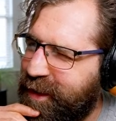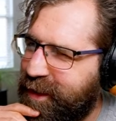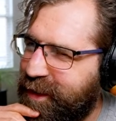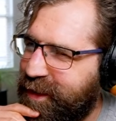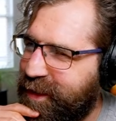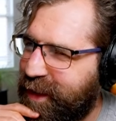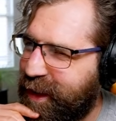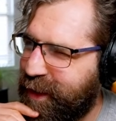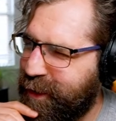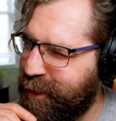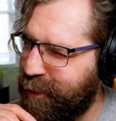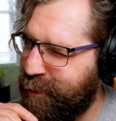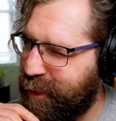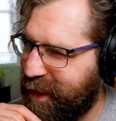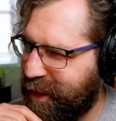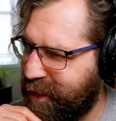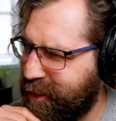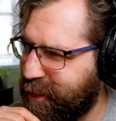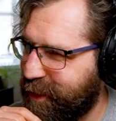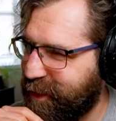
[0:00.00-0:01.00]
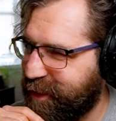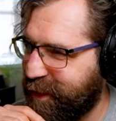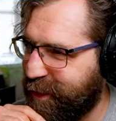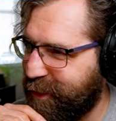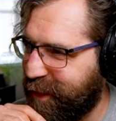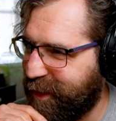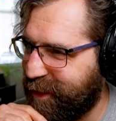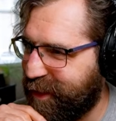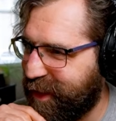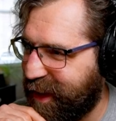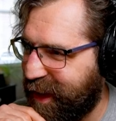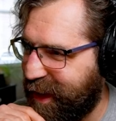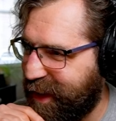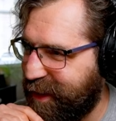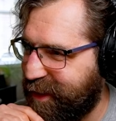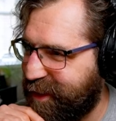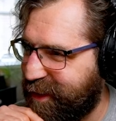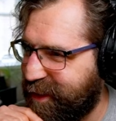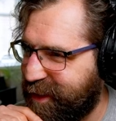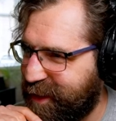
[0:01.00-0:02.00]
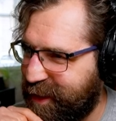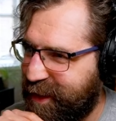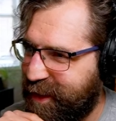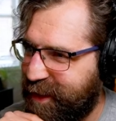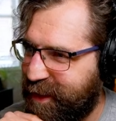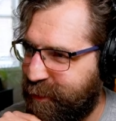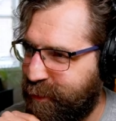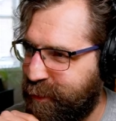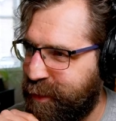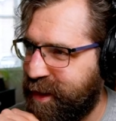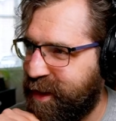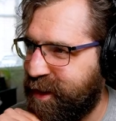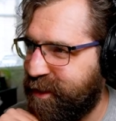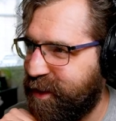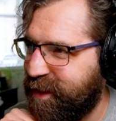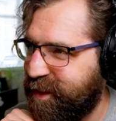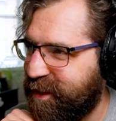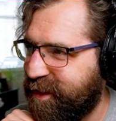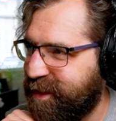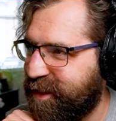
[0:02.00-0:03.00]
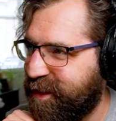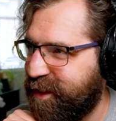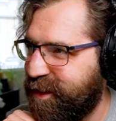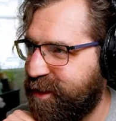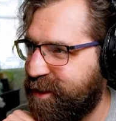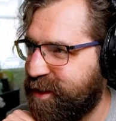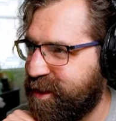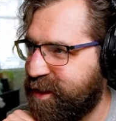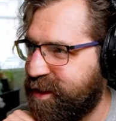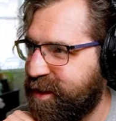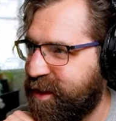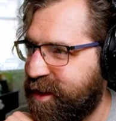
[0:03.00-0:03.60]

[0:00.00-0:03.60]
That could be interesting if that's the case. It would be an interesting solution.